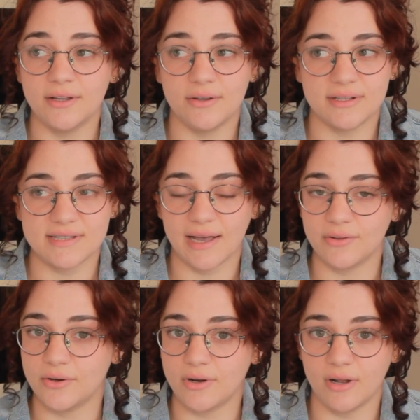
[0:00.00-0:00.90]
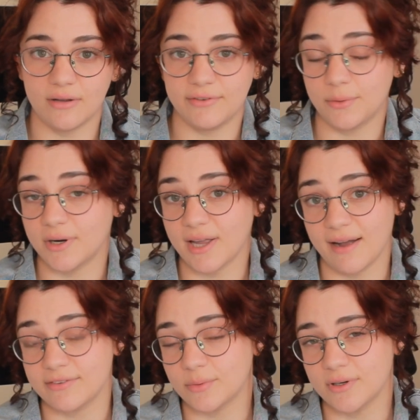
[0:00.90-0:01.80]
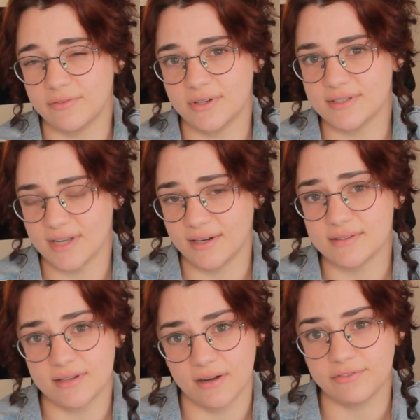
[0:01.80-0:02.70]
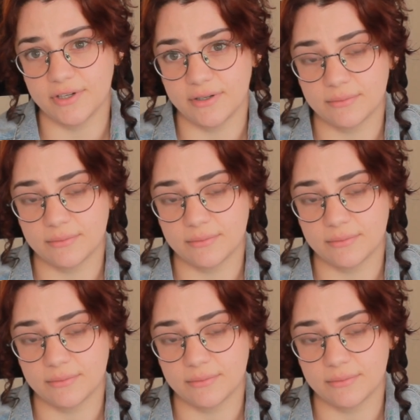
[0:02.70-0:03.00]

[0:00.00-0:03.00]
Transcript: You can download all of your work afterward if you decide it's not for you.